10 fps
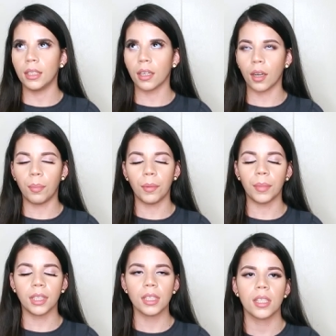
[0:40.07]
a couple
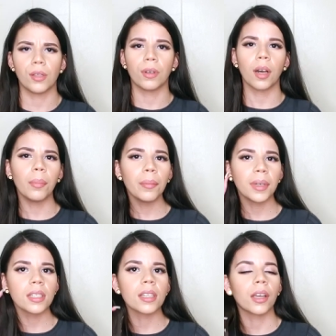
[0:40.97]
months so a couple
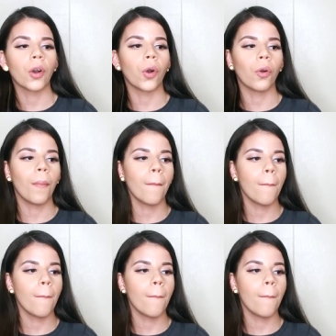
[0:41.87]
months ago